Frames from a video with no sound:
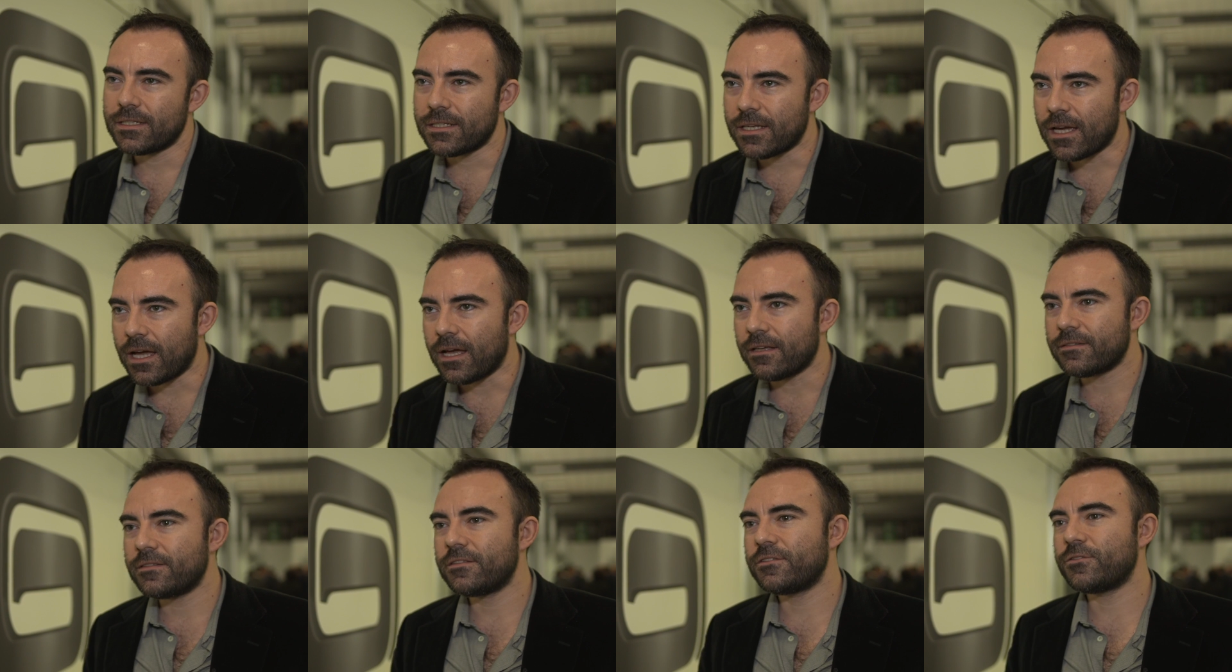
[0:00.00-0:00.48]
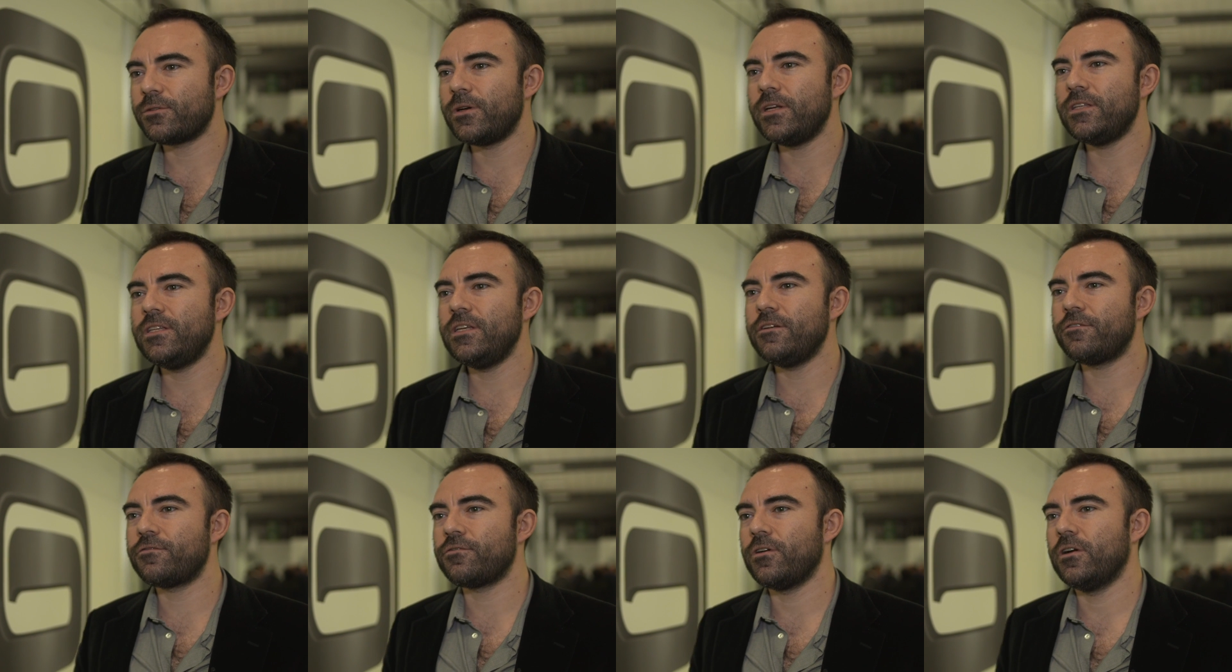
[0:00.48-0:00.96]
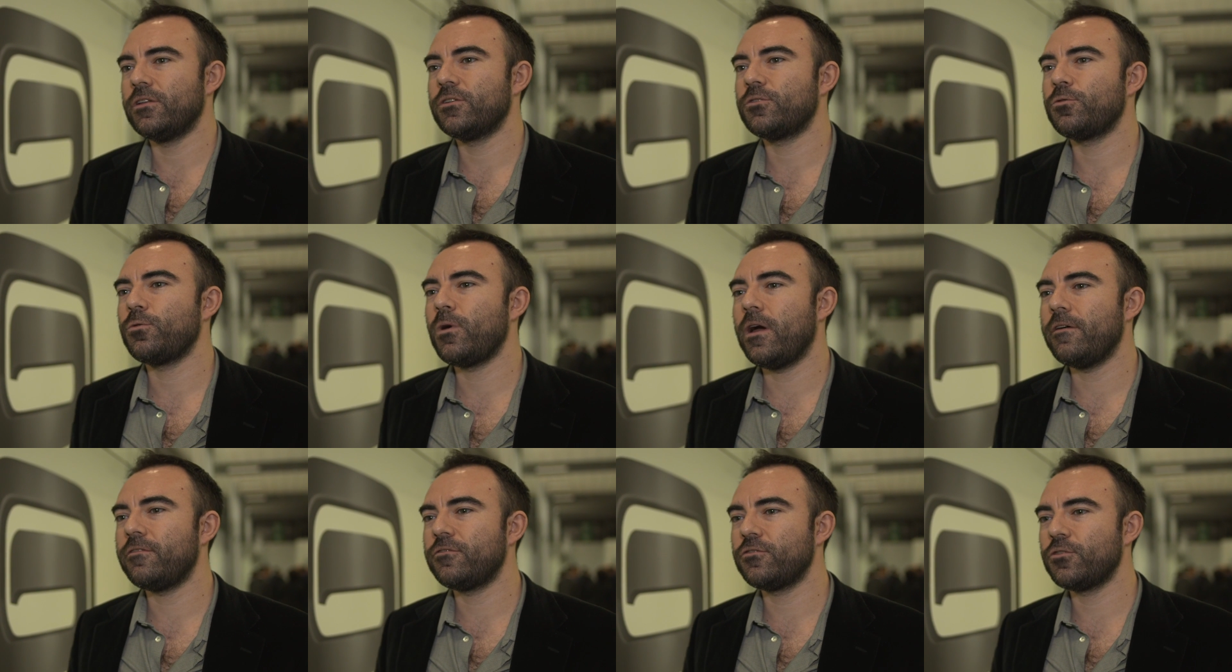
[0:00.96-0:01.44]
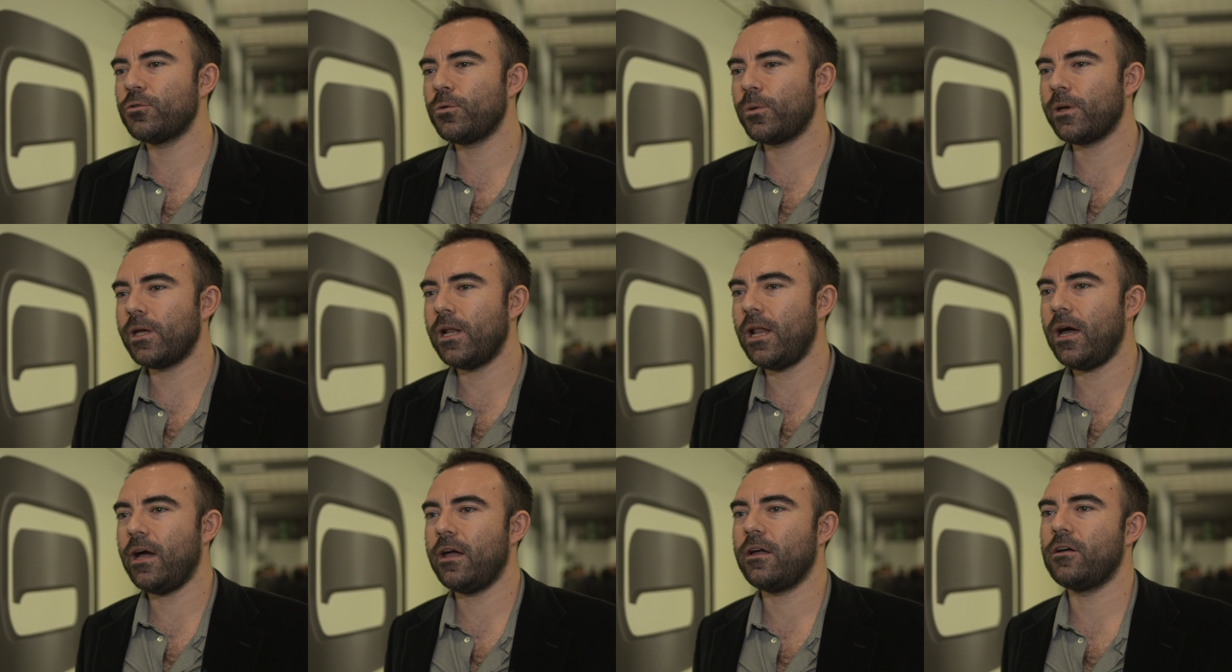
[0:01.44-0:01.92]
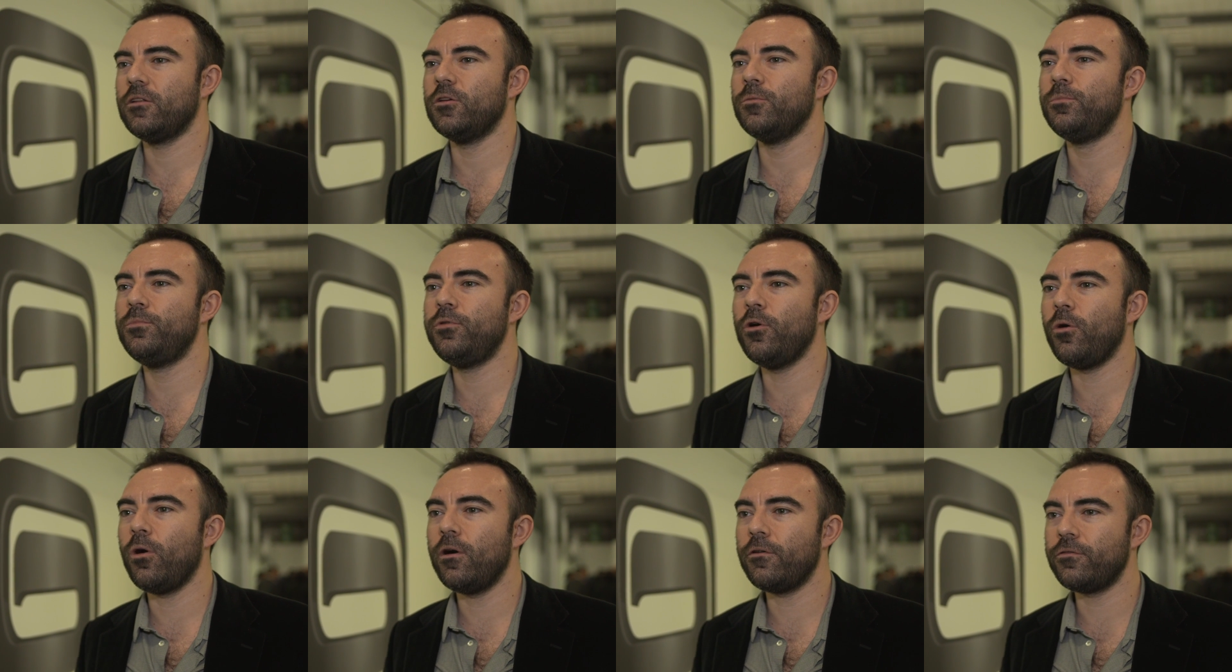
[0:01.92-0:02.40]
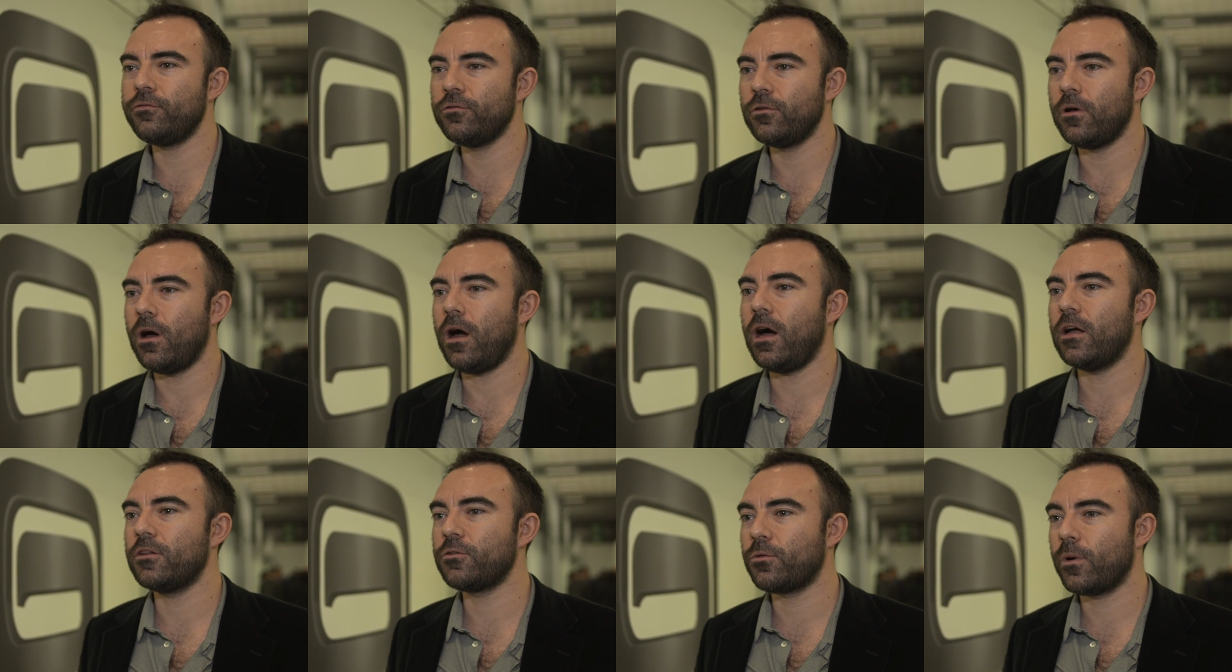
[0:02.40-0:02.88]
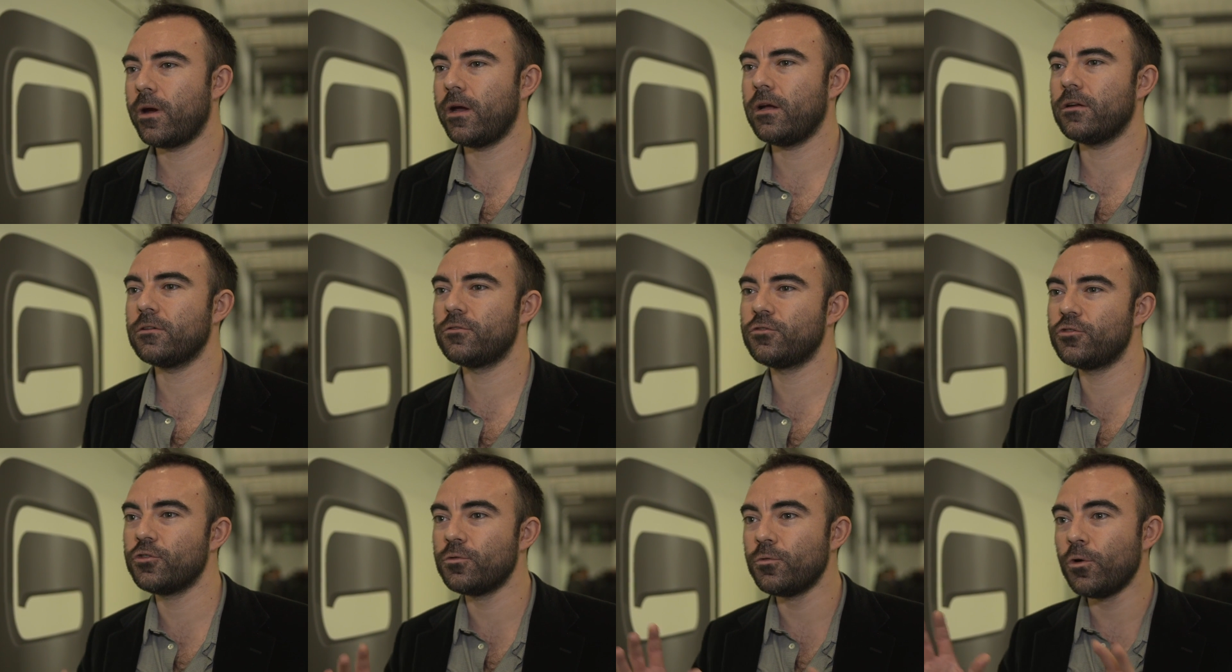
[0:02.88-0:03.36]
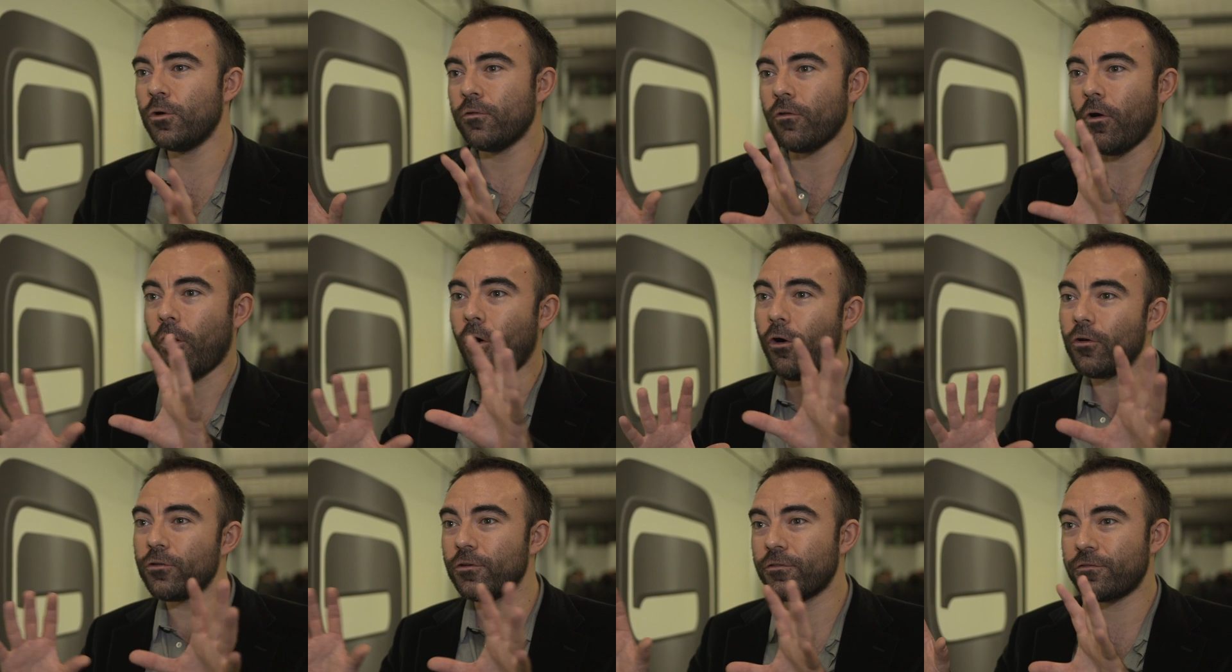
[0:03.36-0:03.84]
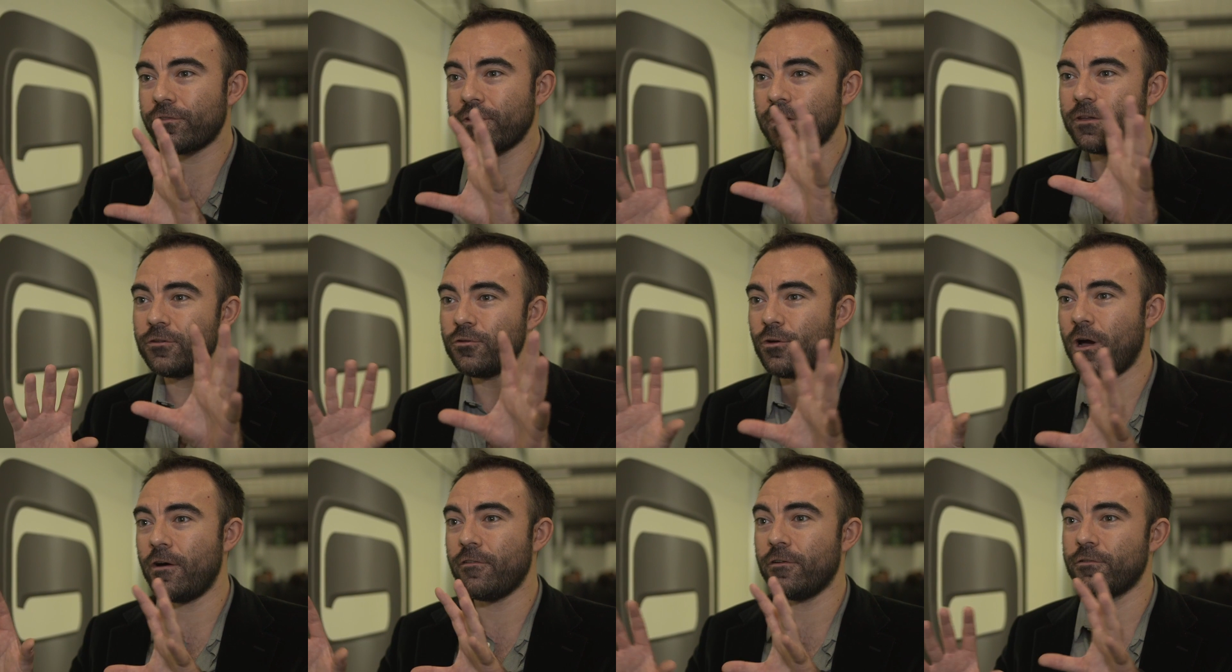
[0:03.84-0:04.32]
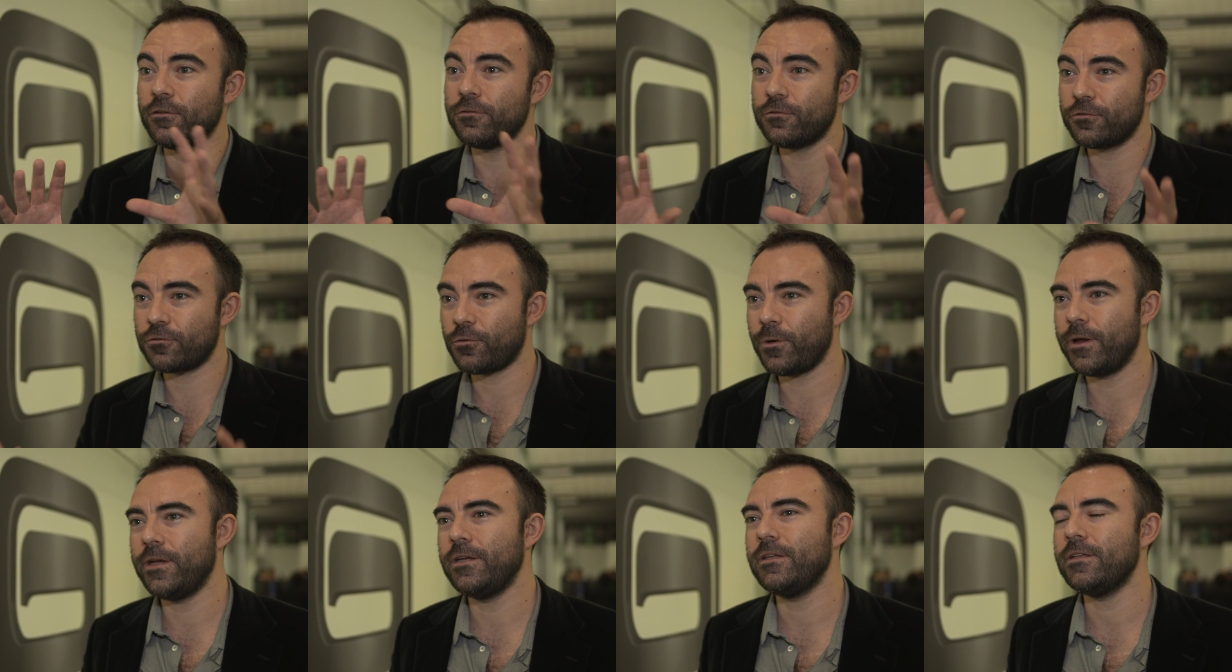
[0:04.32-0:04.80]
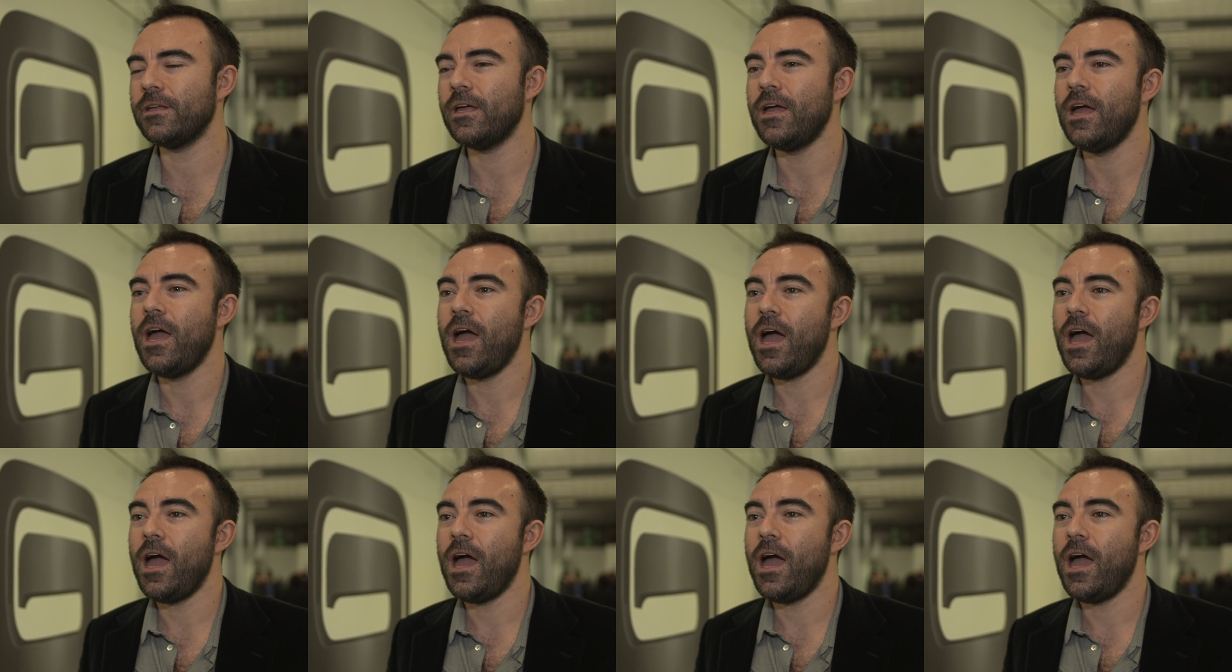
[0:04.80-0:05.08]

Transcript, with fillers: Yes, it's really different. You have to rely on the powerful hardware to move all the things you have on the screen.